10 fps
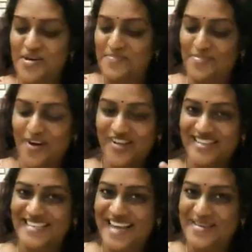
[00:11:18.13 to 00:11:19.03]

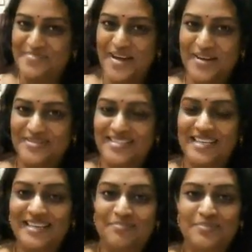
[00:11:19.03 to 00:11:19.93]
balls are
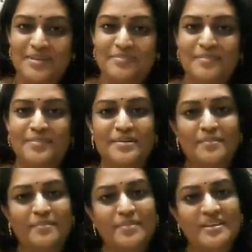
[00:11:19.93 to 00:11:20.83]
bouncing,
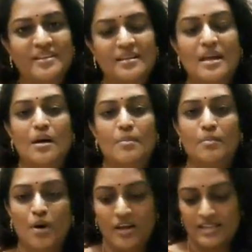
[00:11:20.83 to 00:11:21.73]

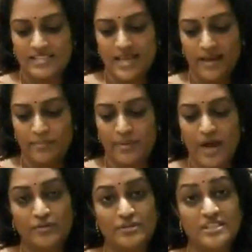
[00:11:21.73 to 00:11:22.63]
balls are
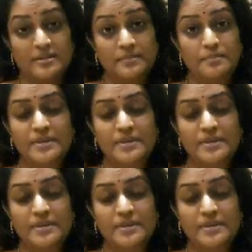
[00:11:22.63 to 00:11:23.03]
bouncing,